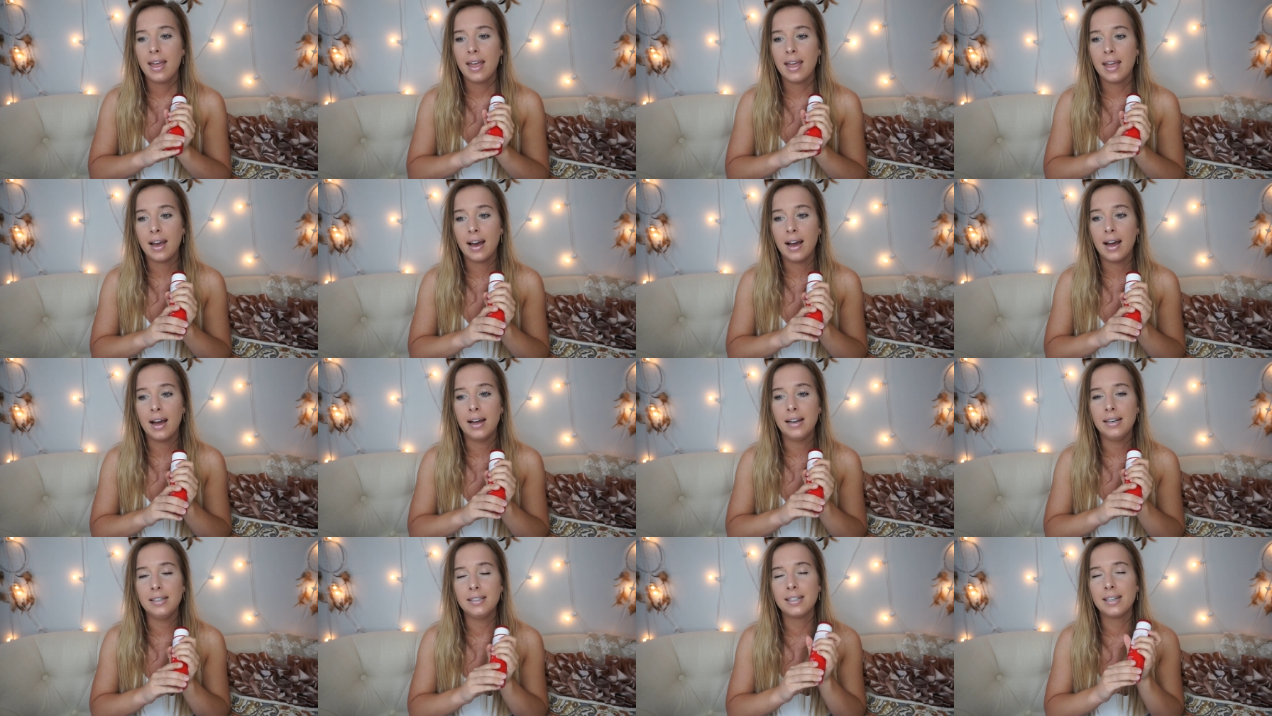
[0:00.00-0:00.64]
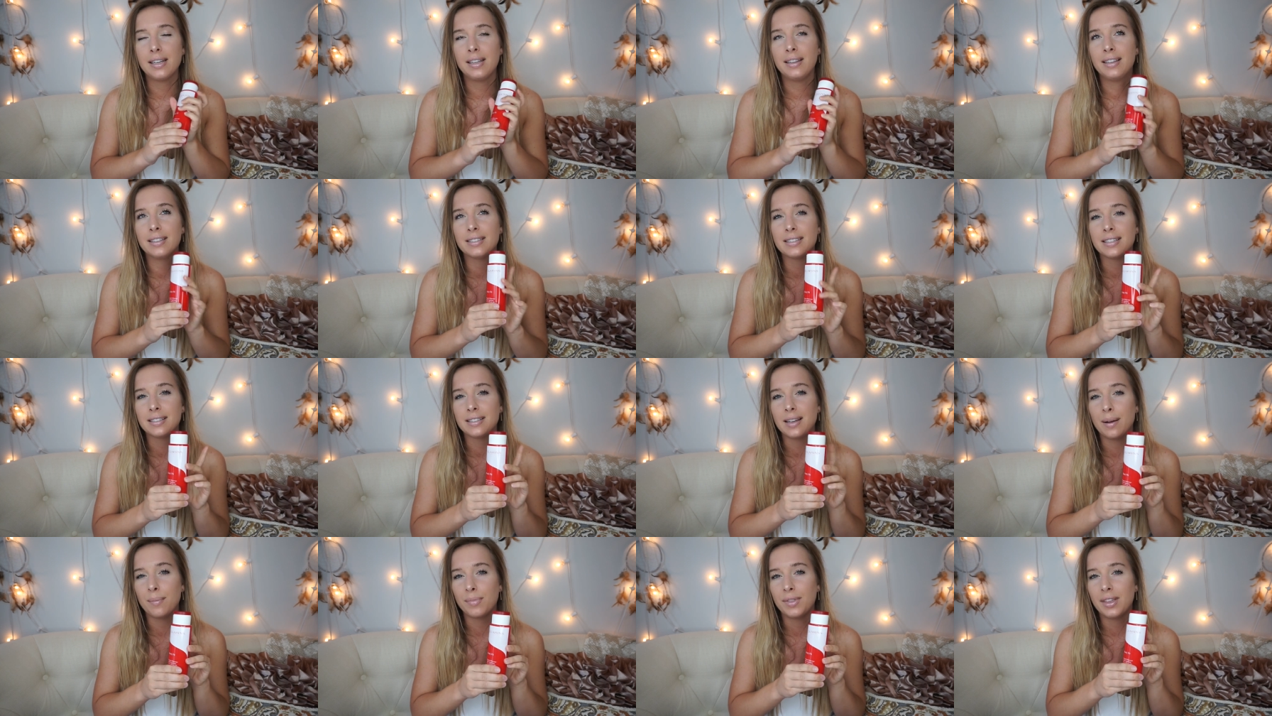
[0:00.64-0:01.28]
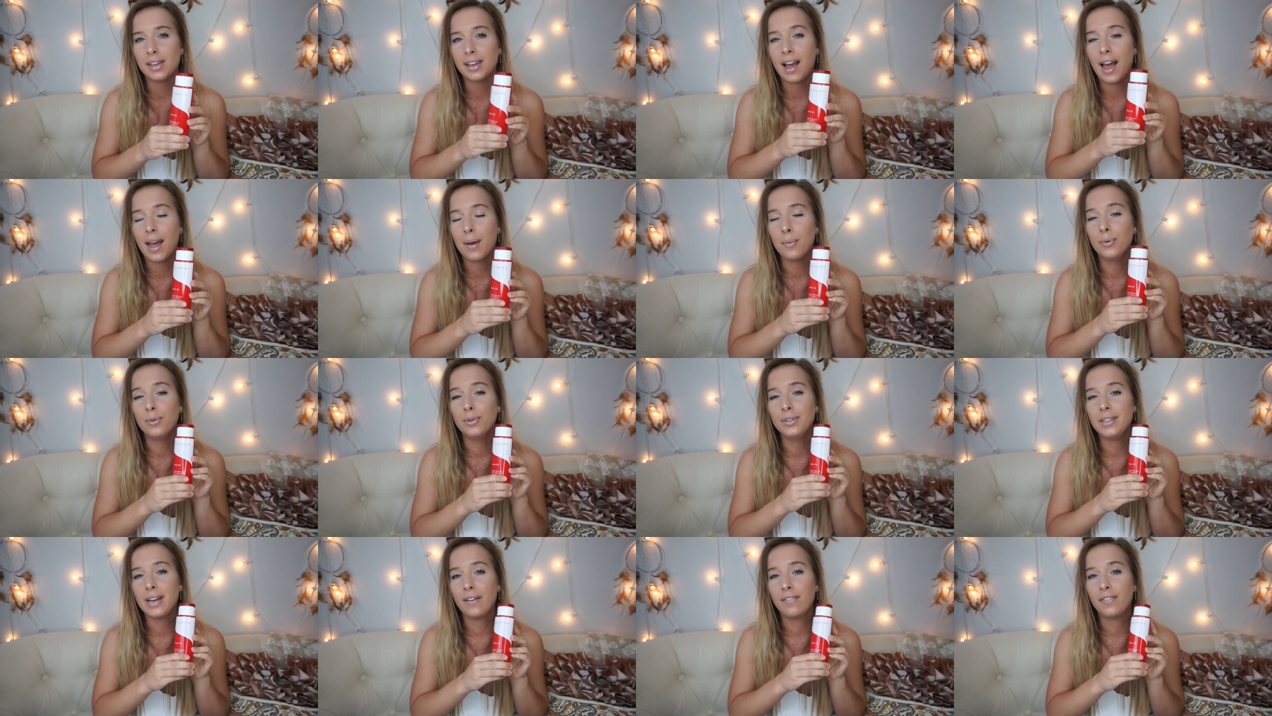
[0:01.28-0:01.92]
and this is something I
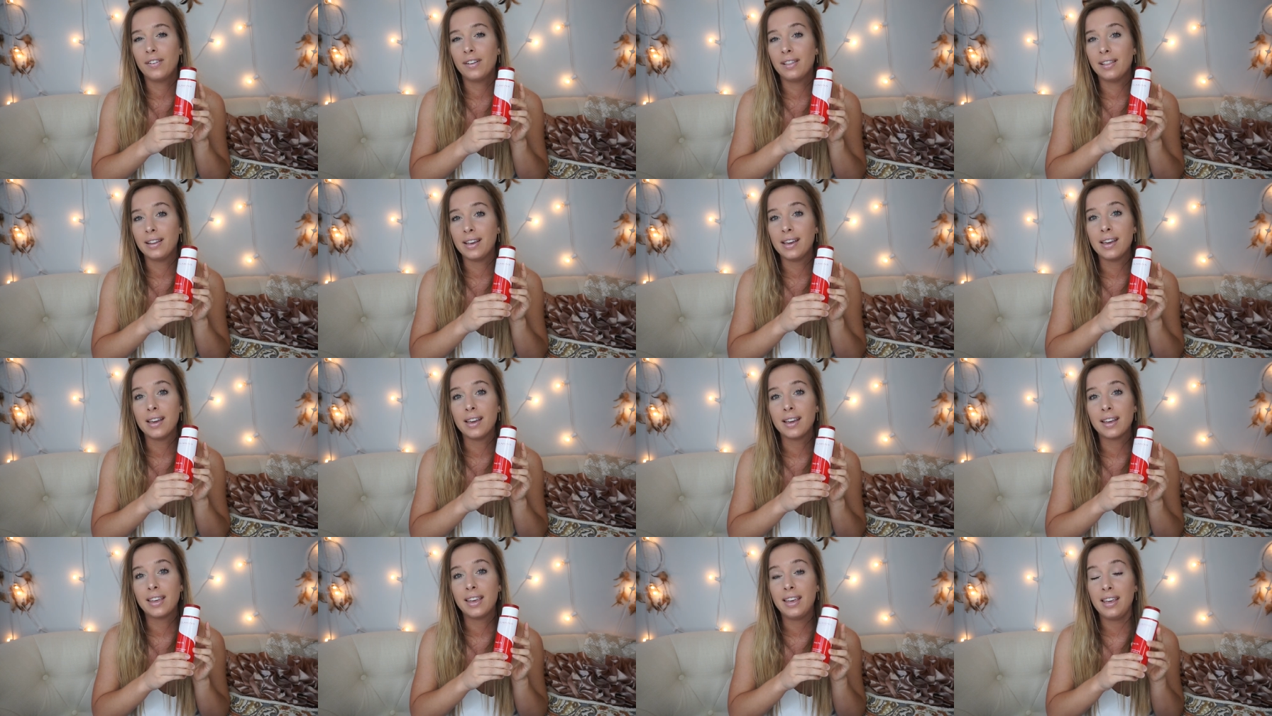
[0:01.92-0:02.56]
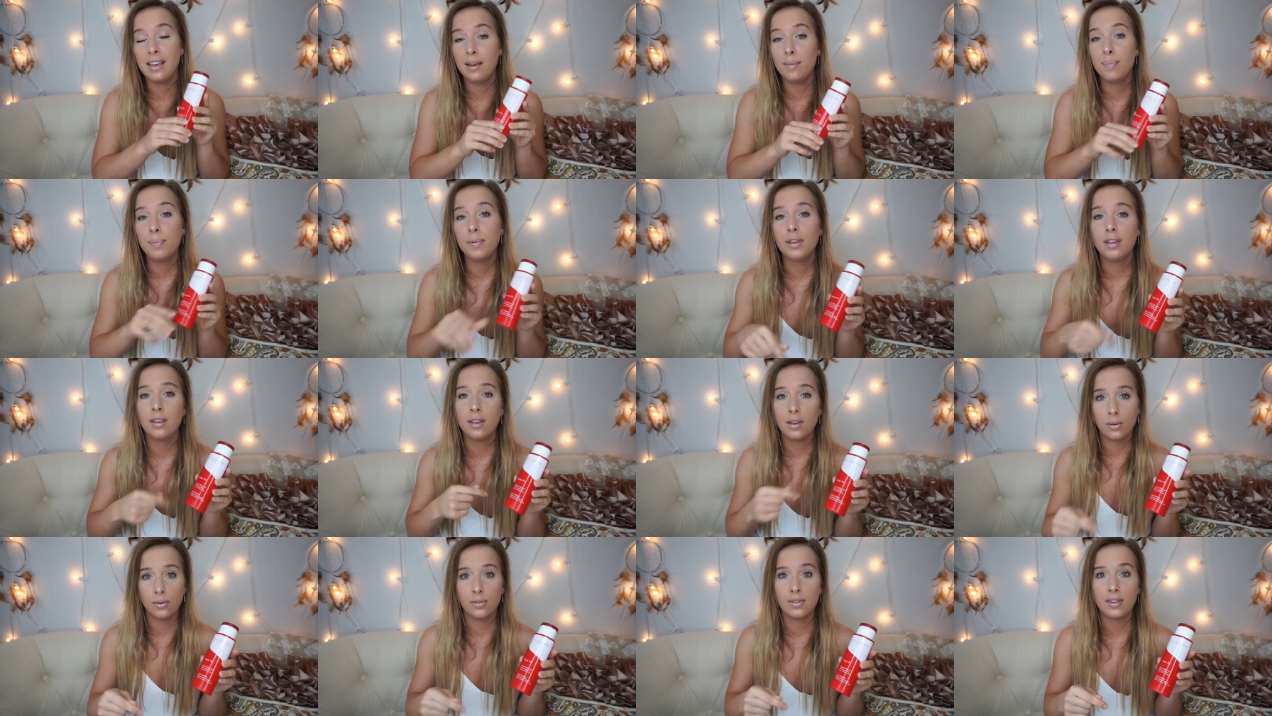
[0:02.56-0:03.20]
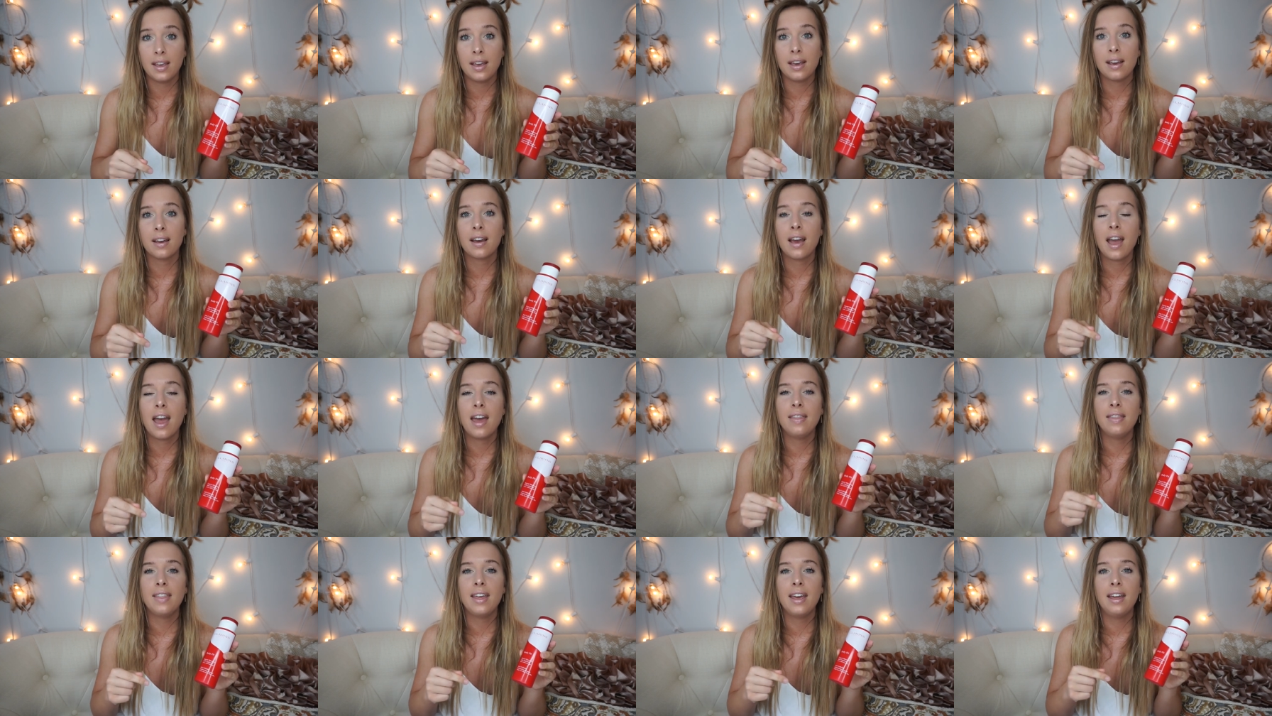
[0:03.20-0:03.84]
will definitely keep using
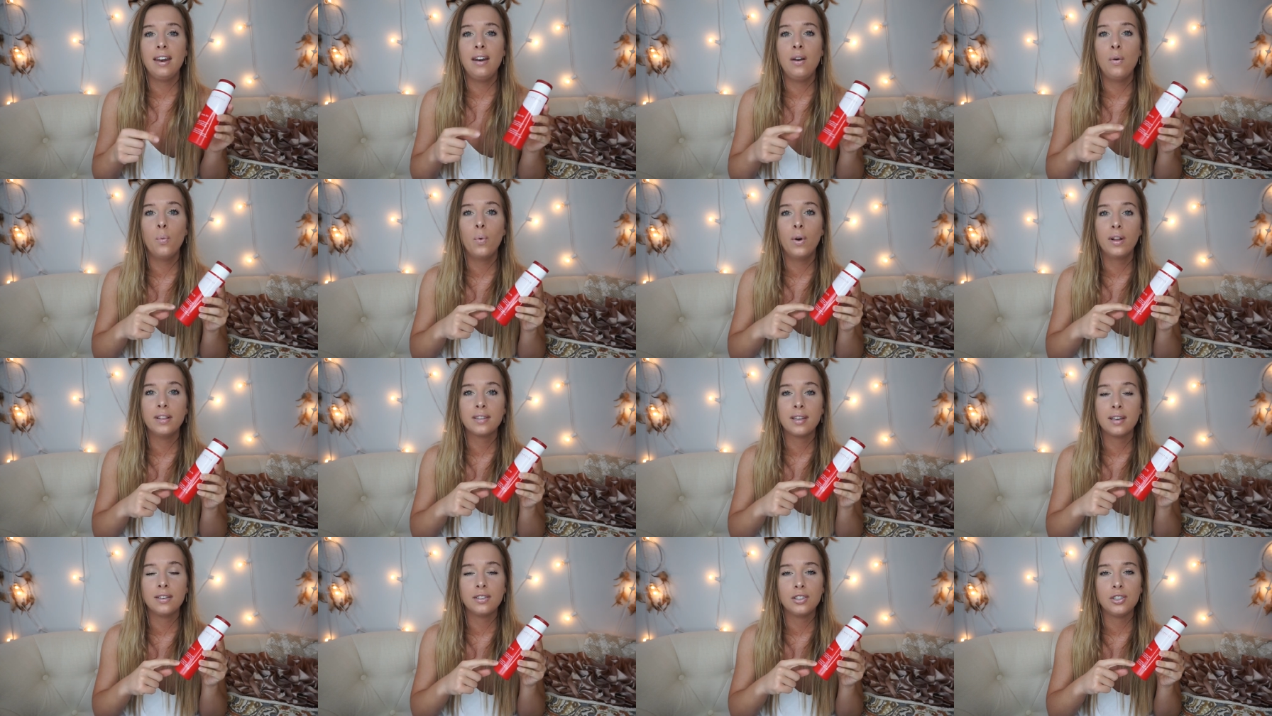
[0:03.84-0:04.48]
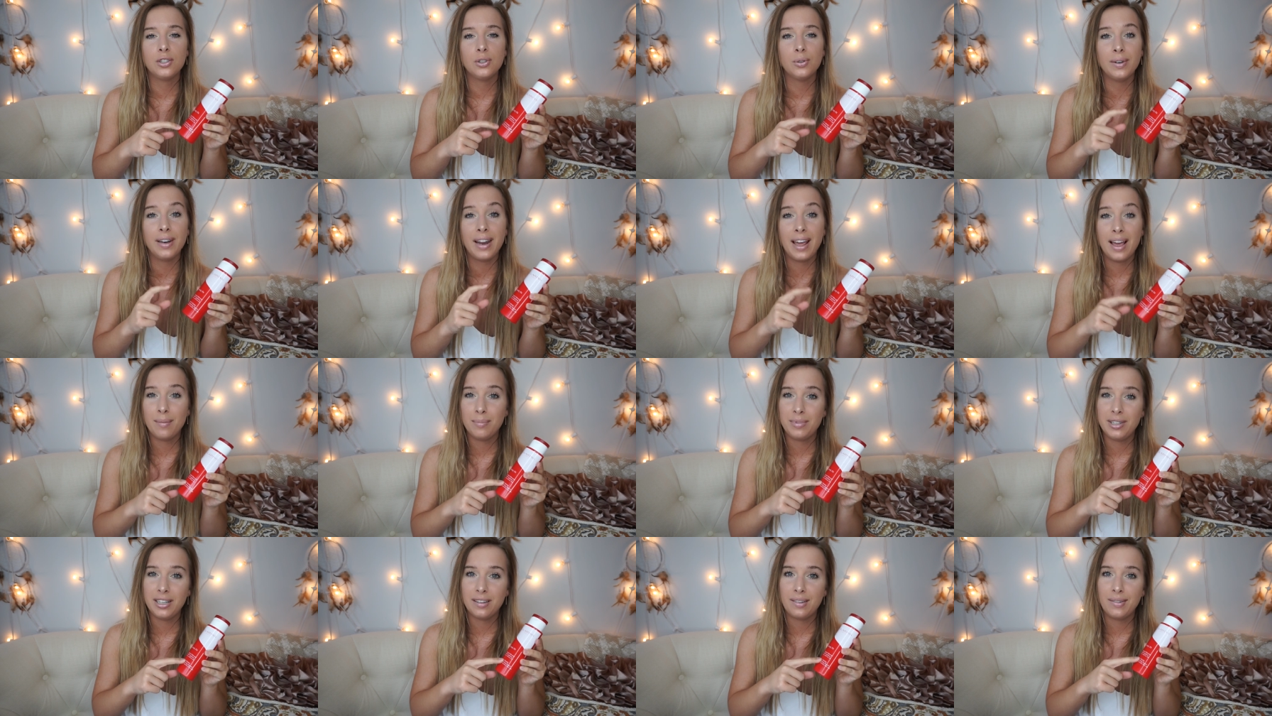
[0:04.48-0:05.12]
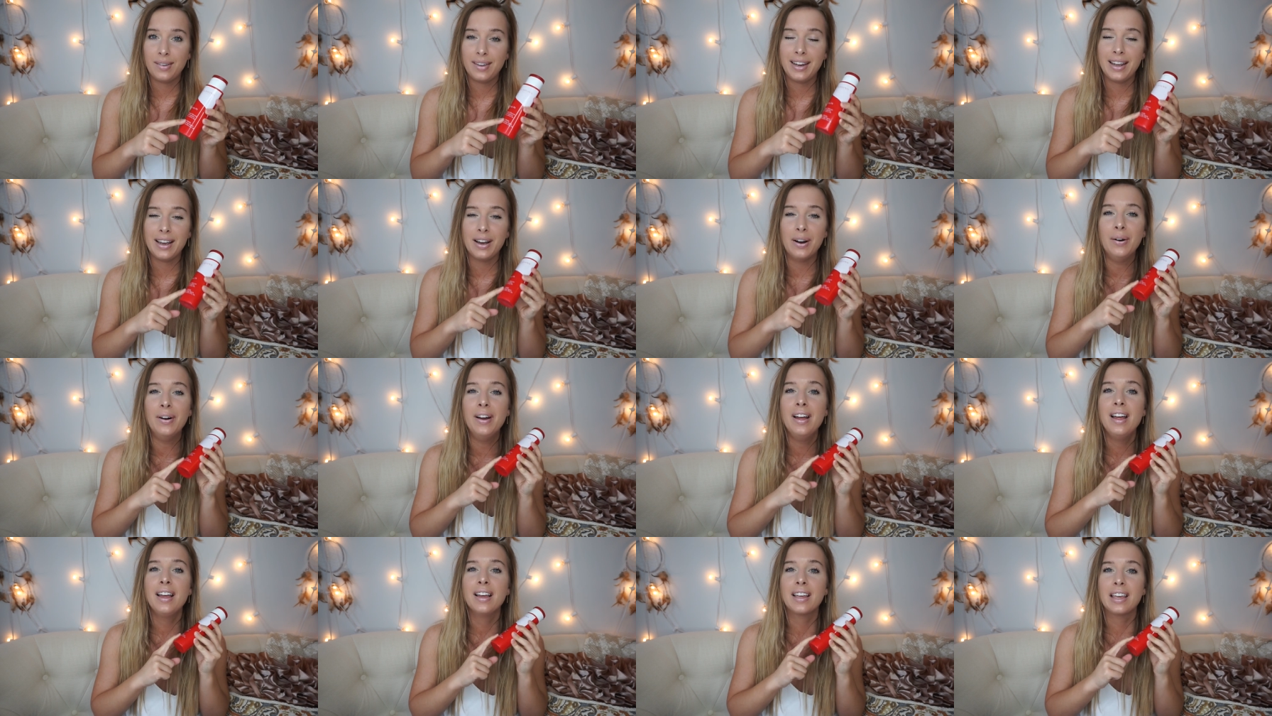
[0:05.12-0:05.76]
and then once I do an empty
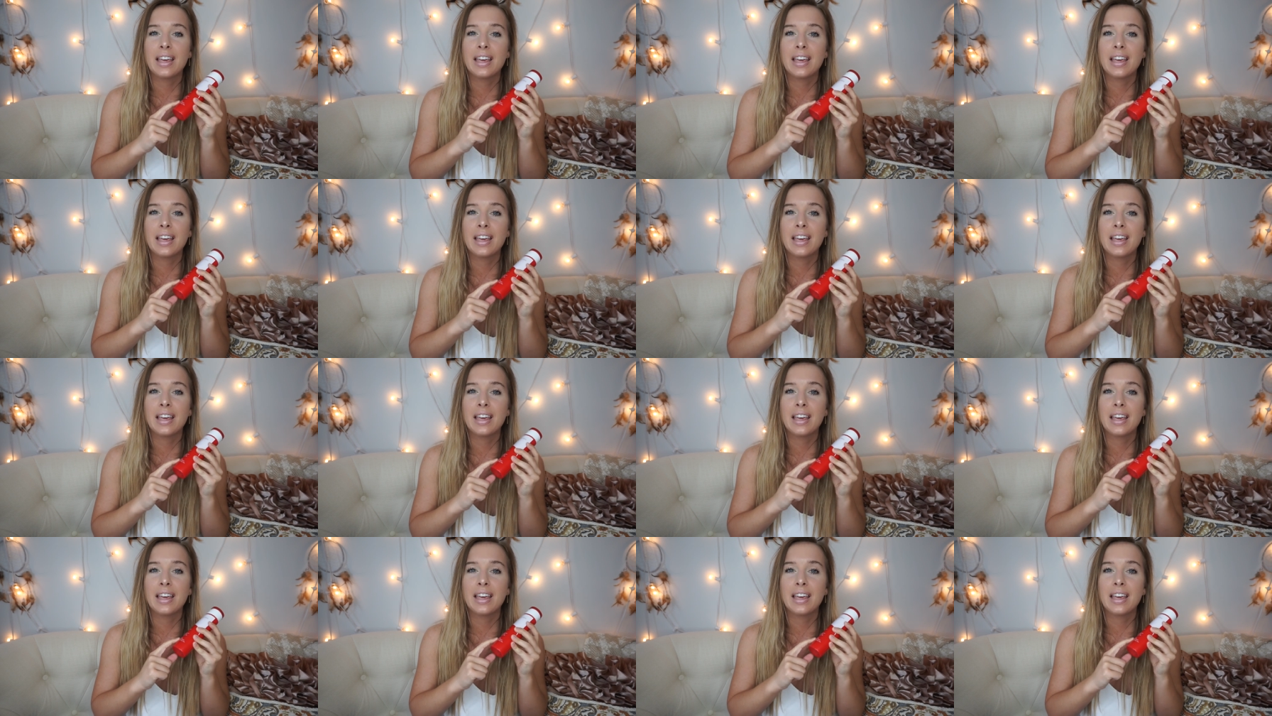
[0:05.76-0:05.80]
studio